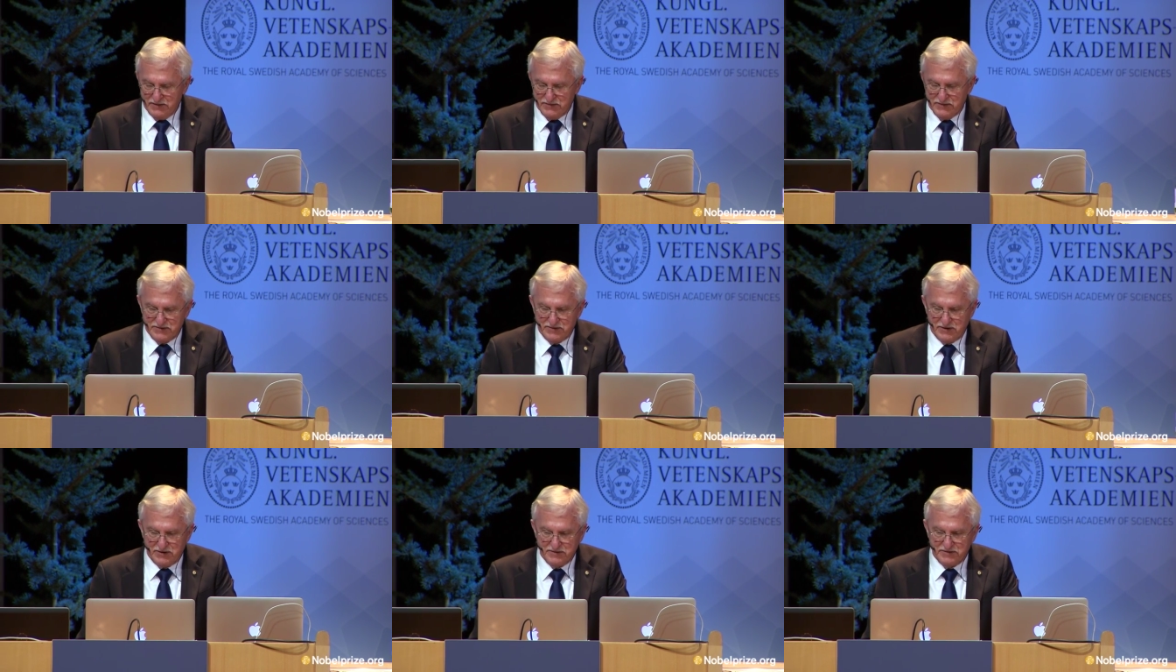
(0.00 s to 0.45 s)

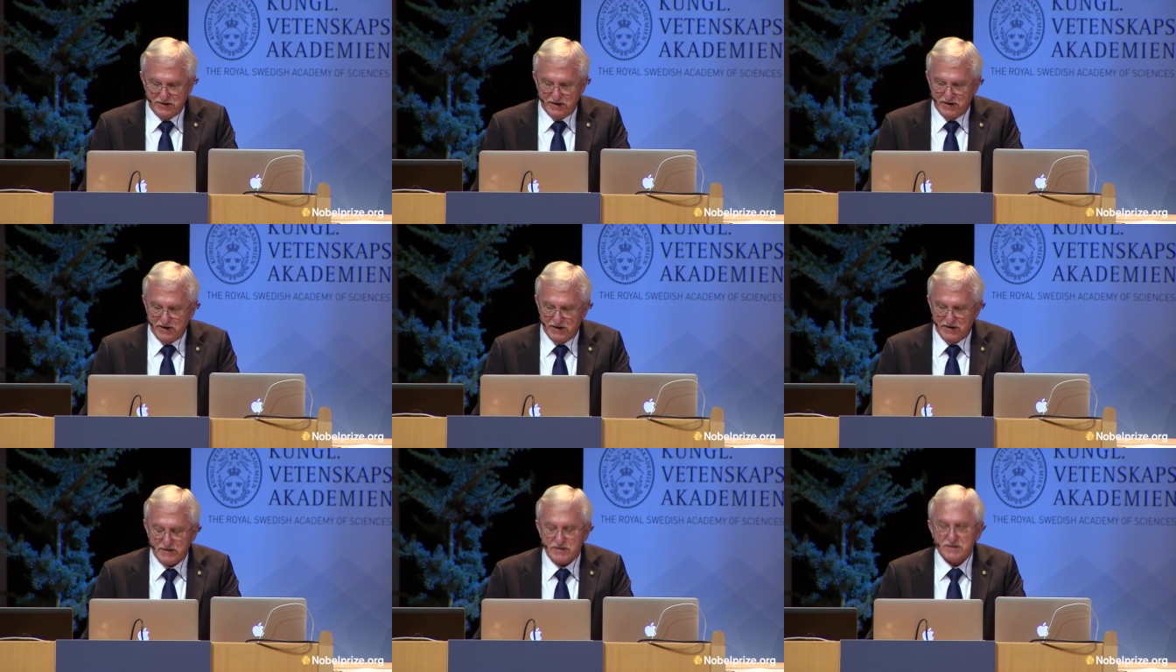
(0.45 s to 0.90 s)

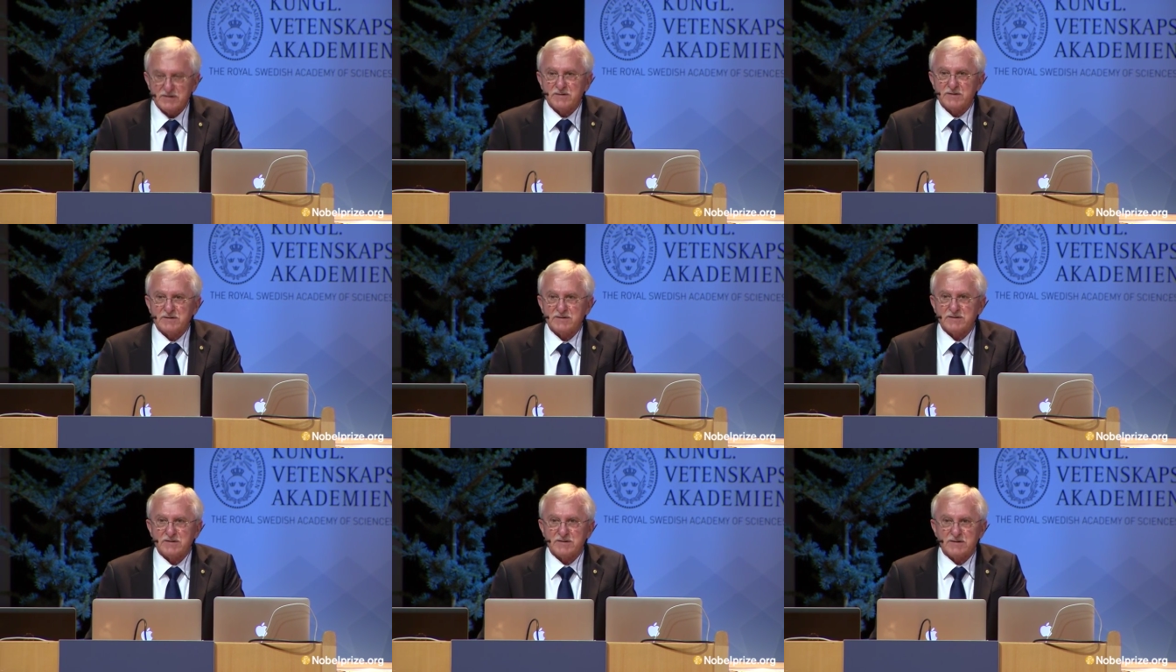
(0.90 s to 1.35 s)
resulting
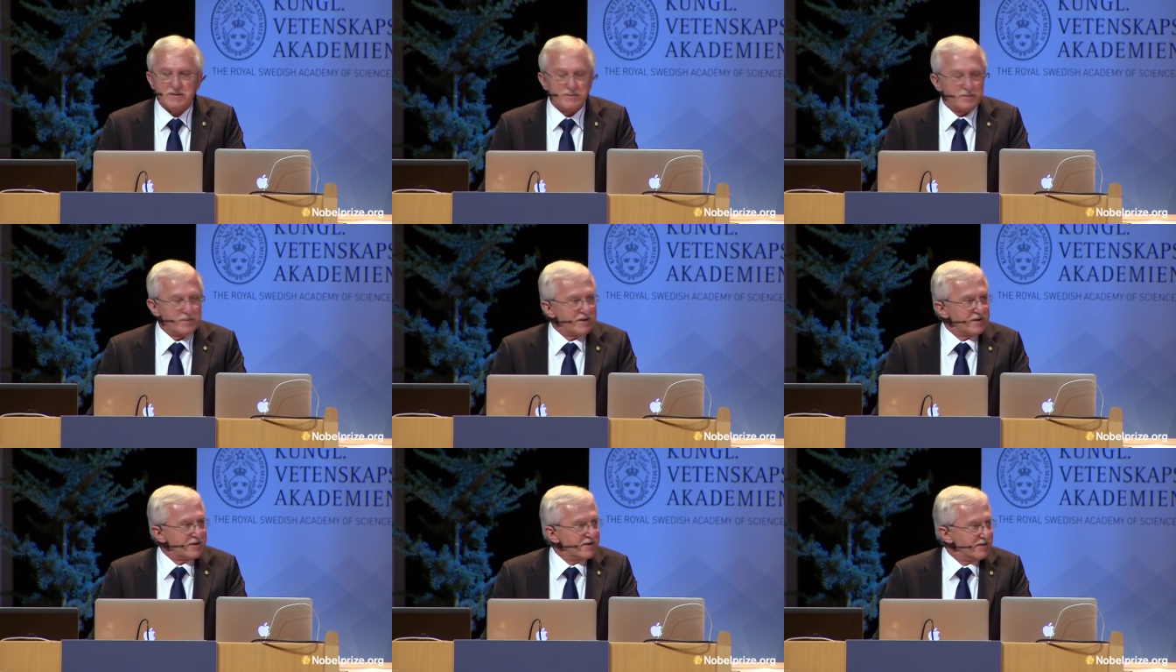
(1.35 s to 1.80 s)
consequences
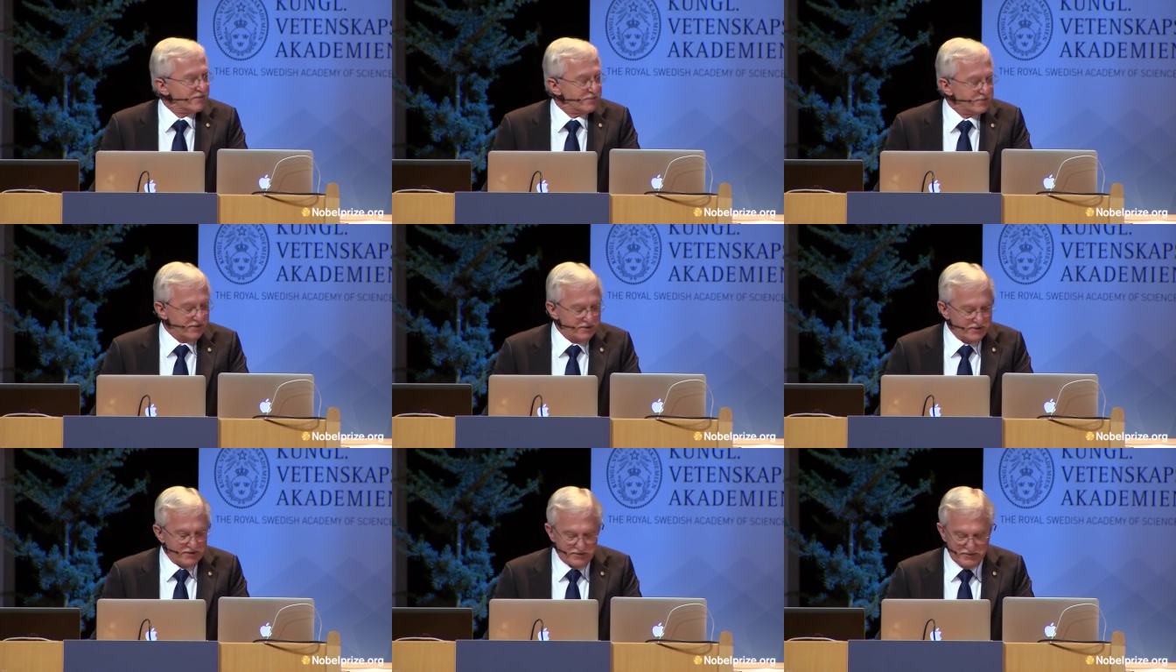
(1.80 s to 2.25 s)
can be
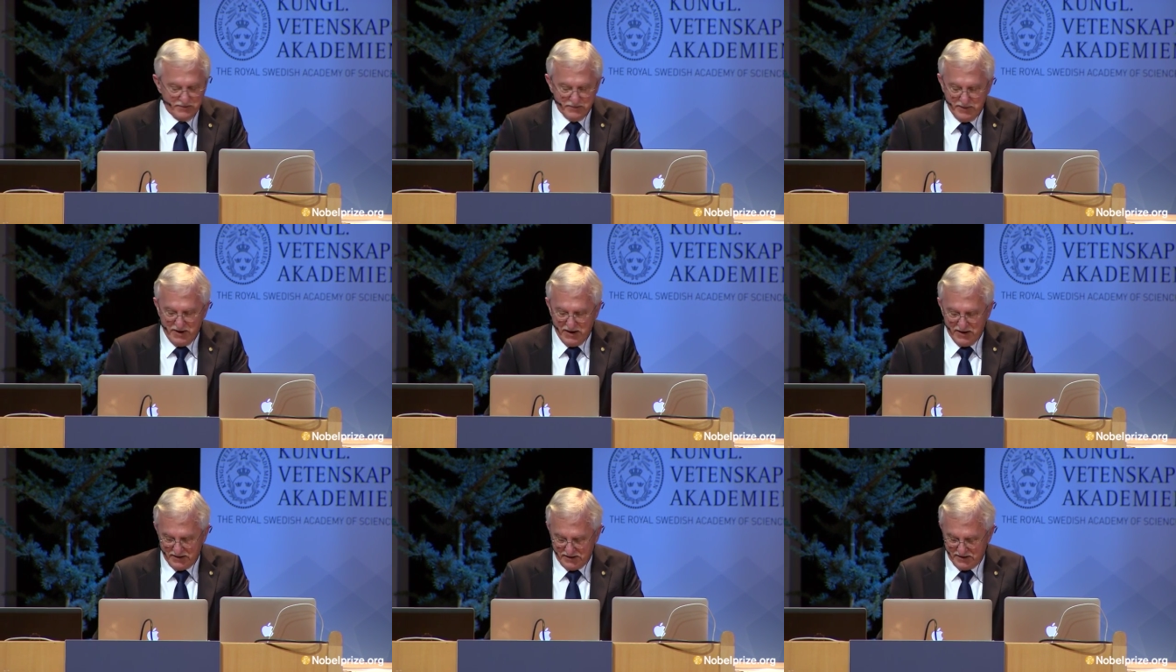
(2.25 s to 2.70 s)
pretty
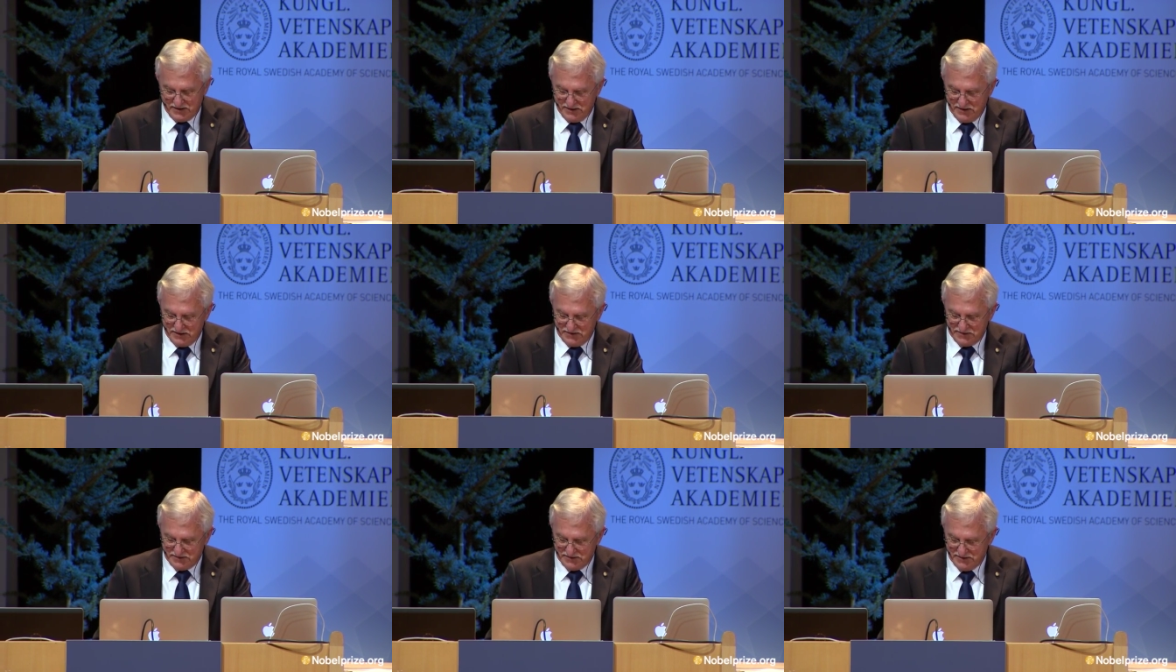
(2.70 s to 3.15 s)
dramatic,
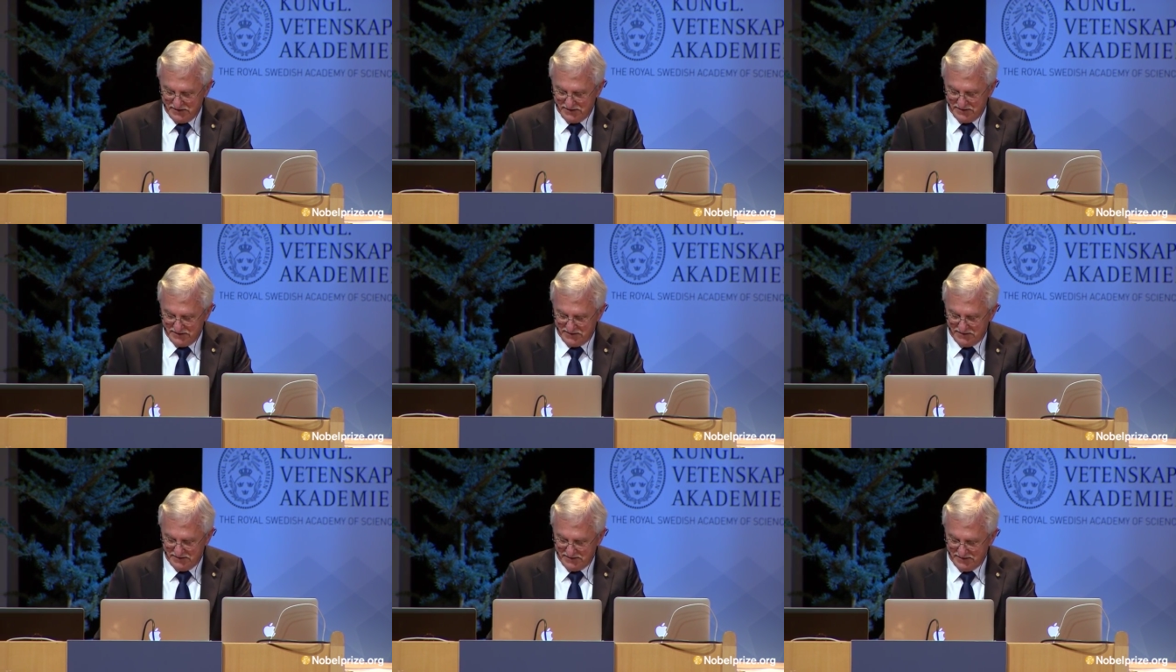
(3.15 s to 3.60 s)
and I'll
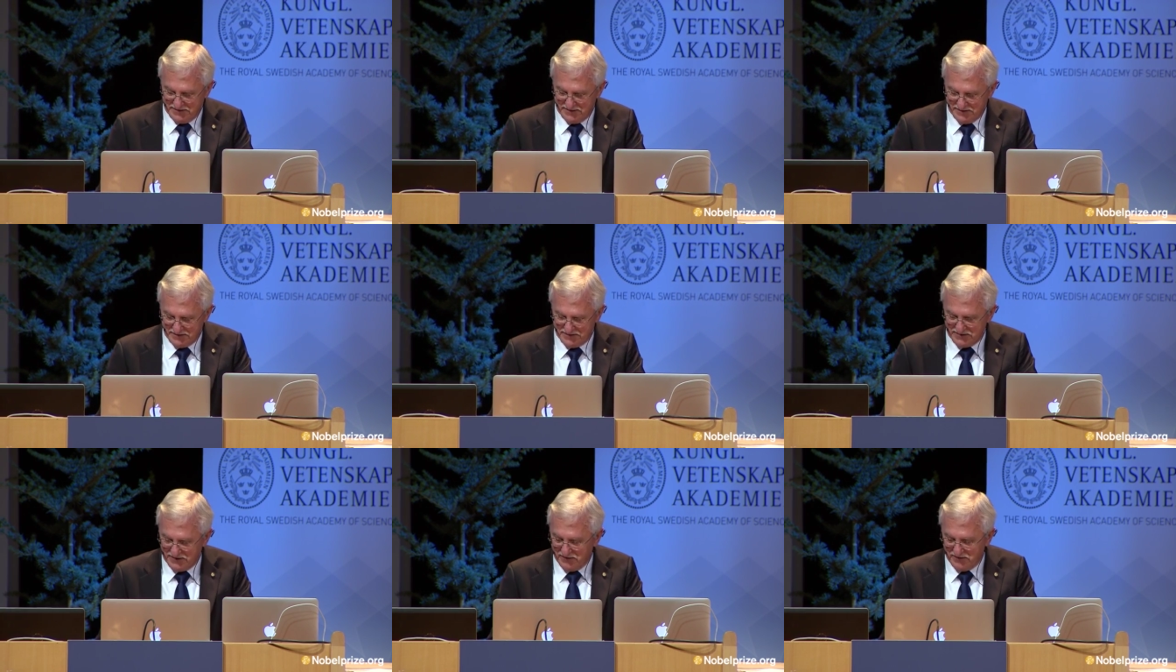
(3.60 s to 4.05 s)
cite
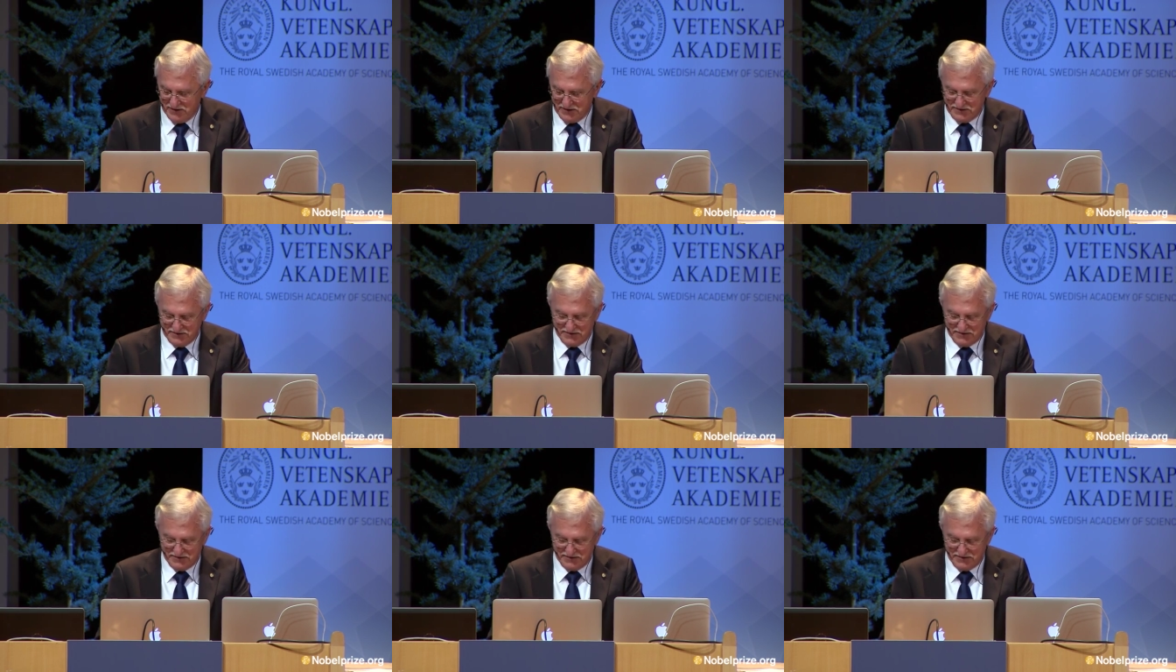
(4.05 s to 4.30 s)
several